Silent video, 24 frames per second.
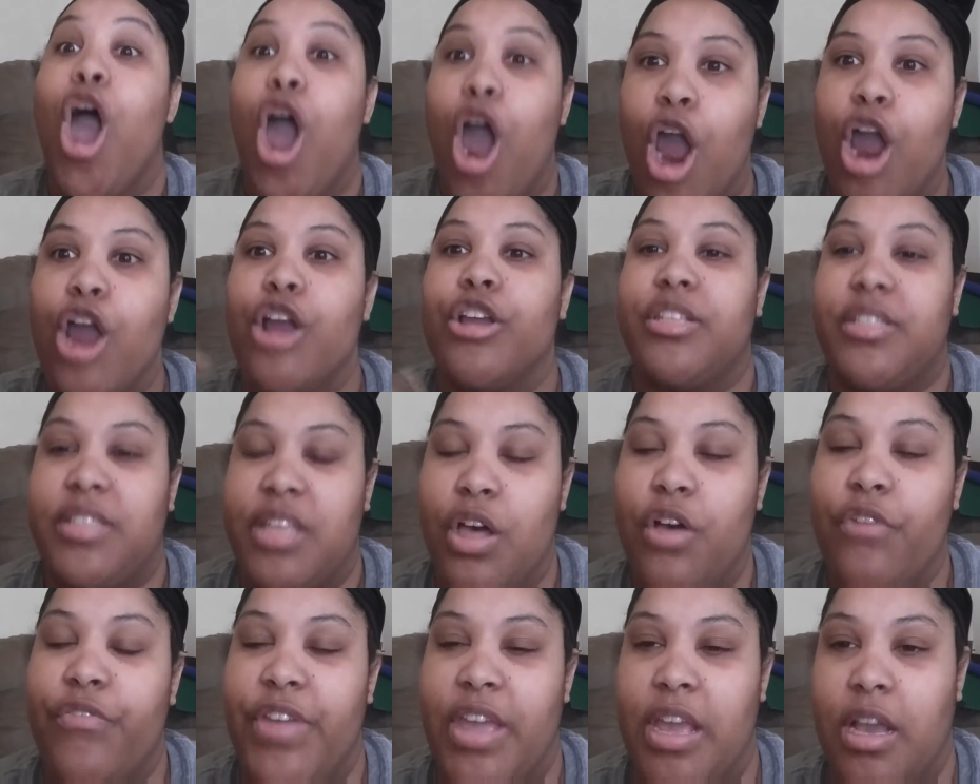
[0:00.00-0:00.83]

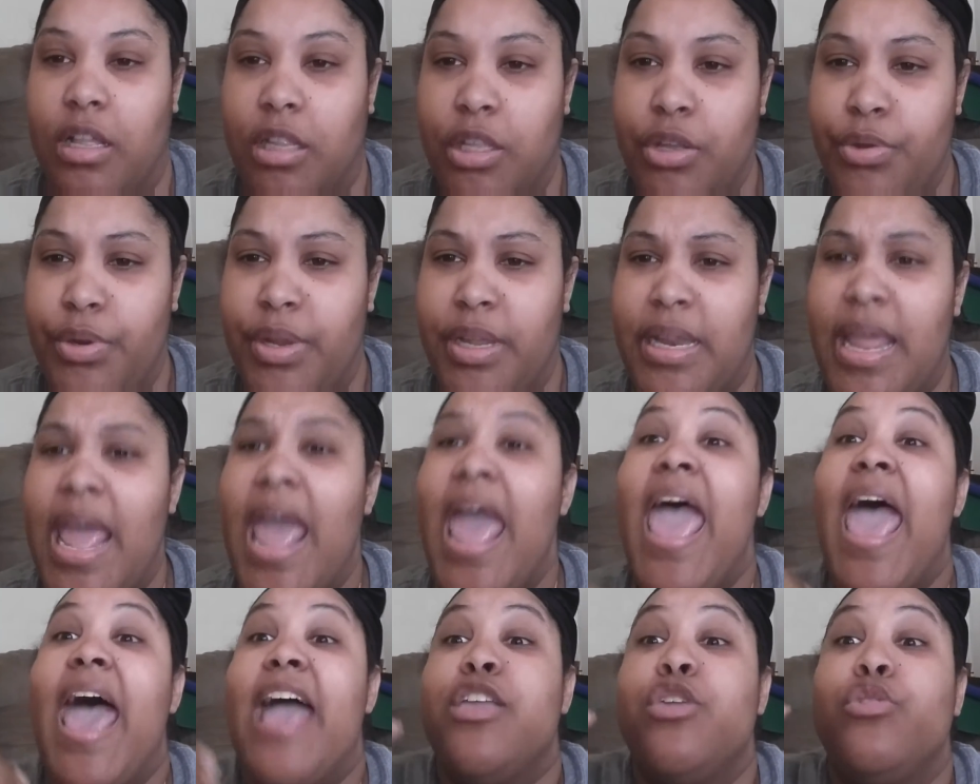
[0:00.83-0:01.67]
herself included,
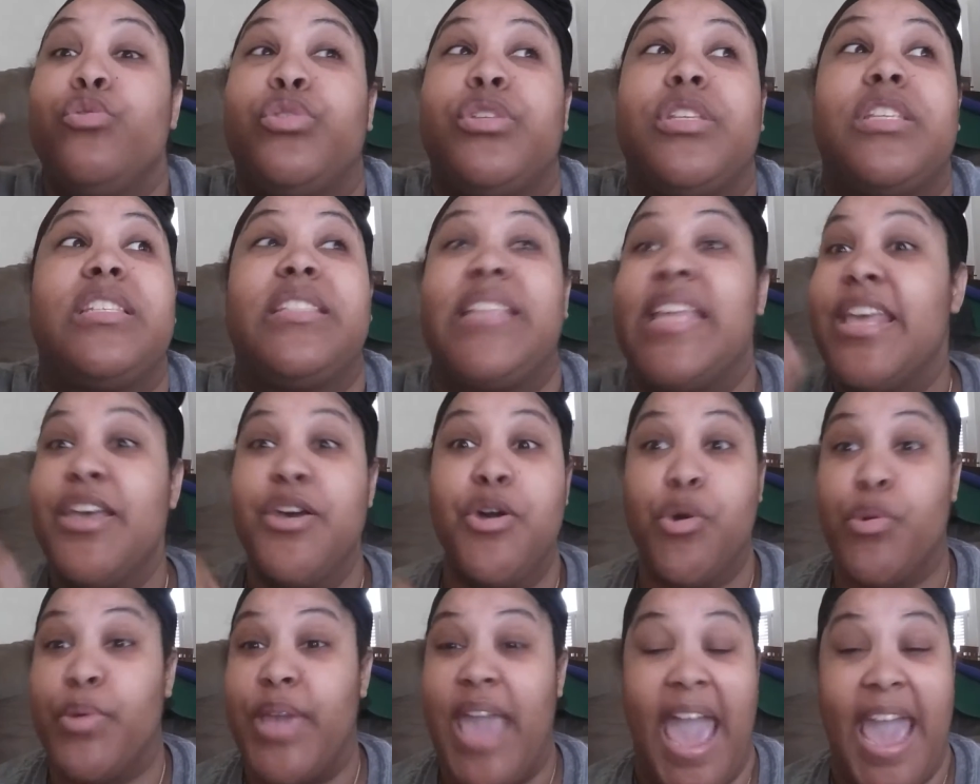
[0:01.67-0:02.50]
and you
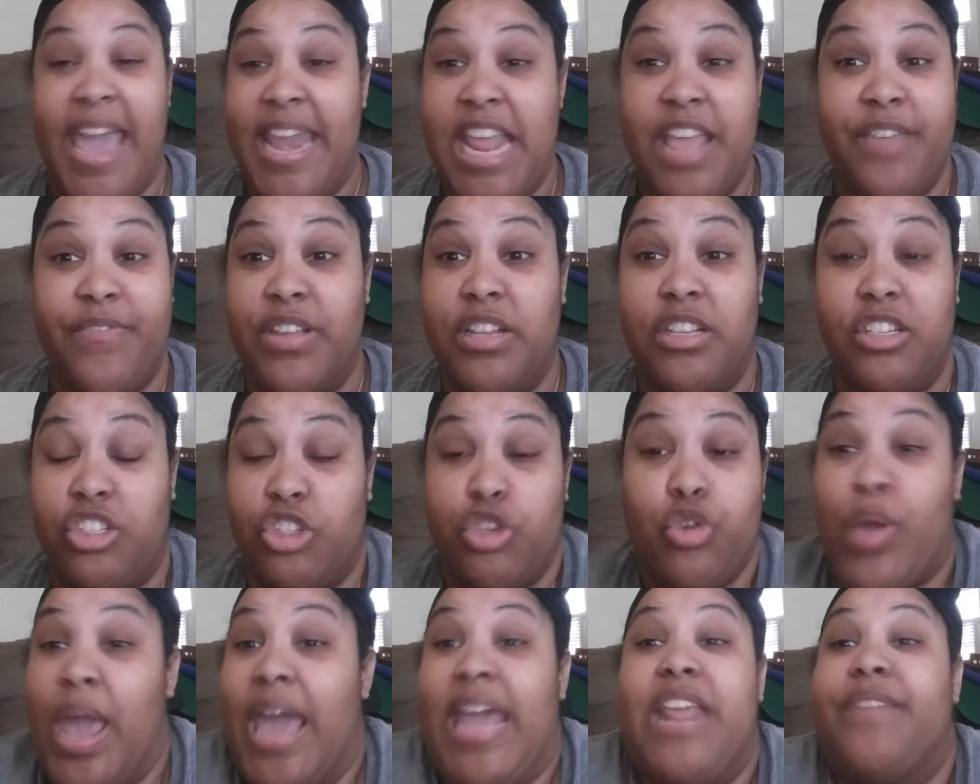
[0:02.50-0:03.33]
still can't
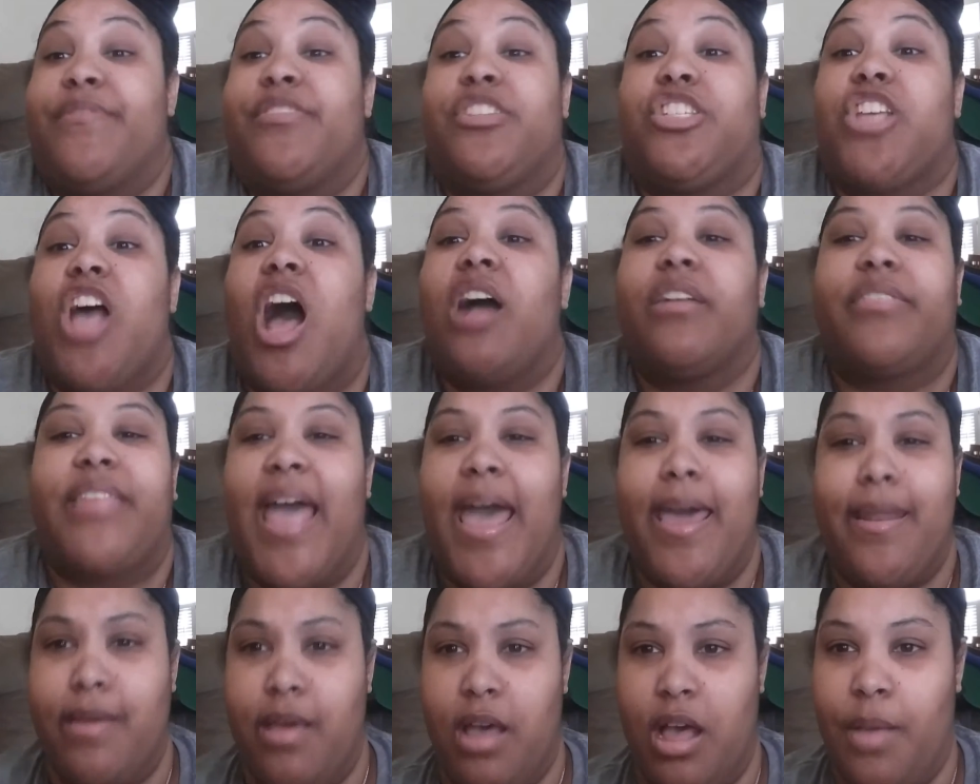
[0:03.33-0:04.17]
even chalk
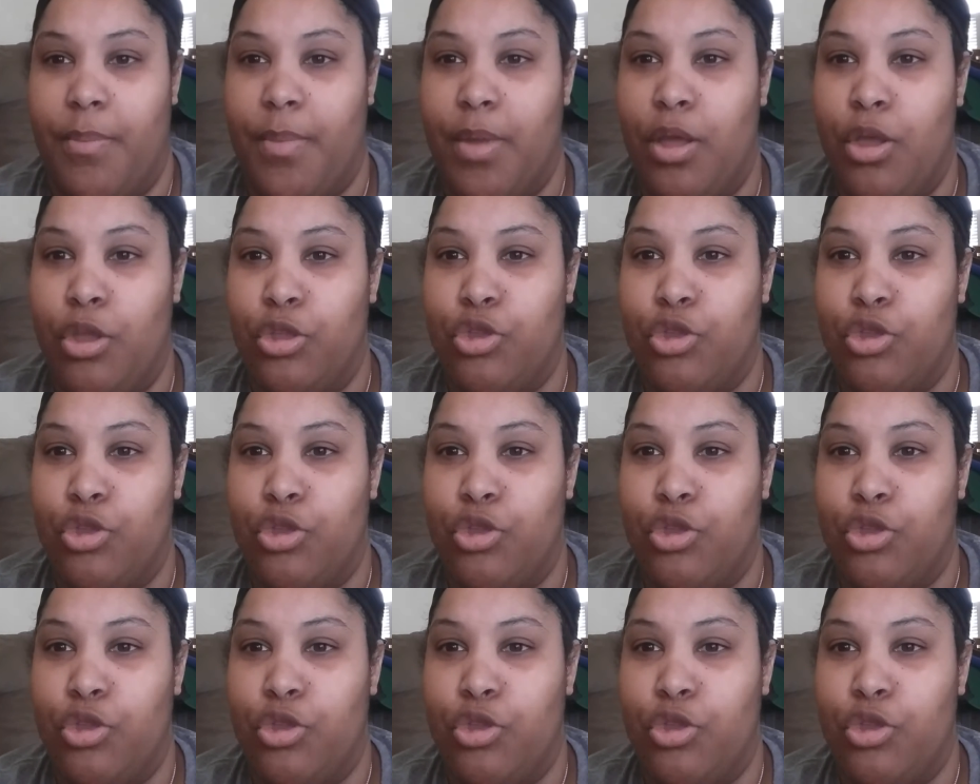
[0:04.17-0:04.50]
that up.